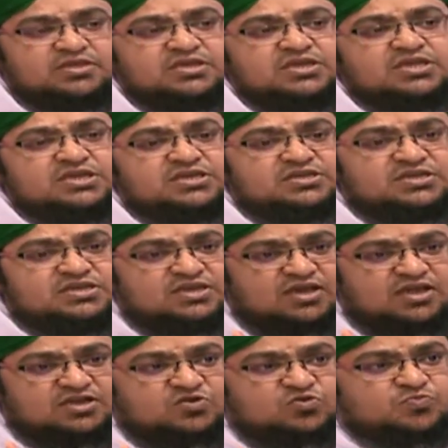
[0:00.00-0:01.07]
he
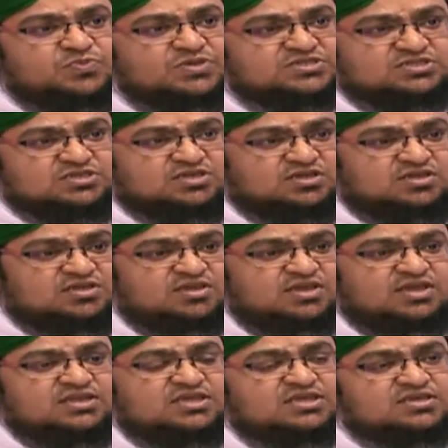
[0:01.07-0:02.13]
denied to pay zakah,
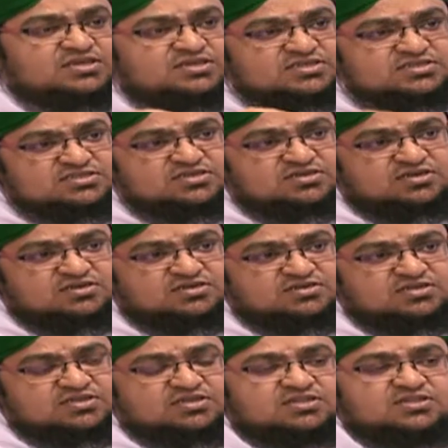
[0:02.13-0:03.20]
and he considered
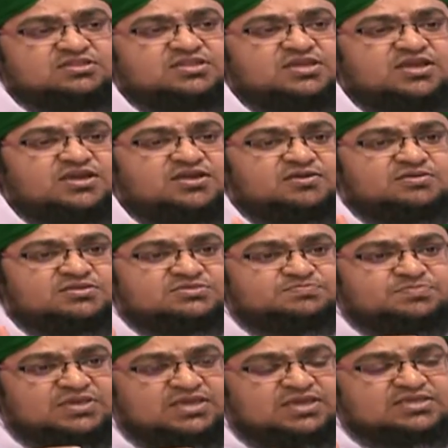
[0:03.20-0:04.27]
that
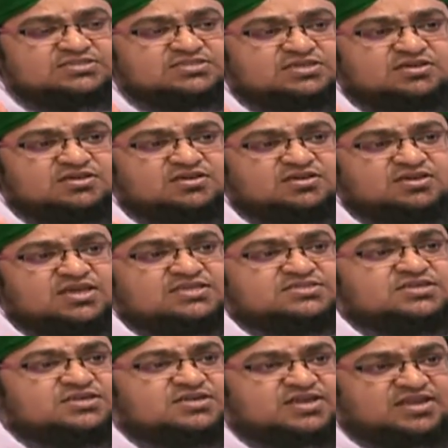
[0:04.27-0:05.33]
paying zakah as
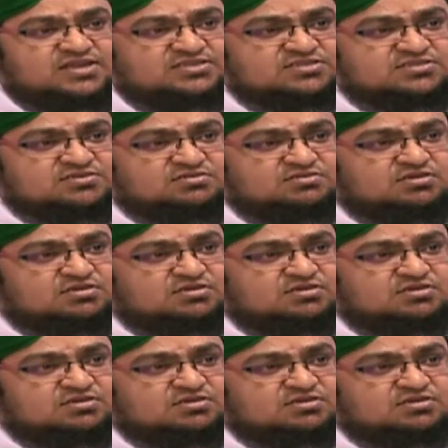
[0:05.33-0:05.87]
a tax.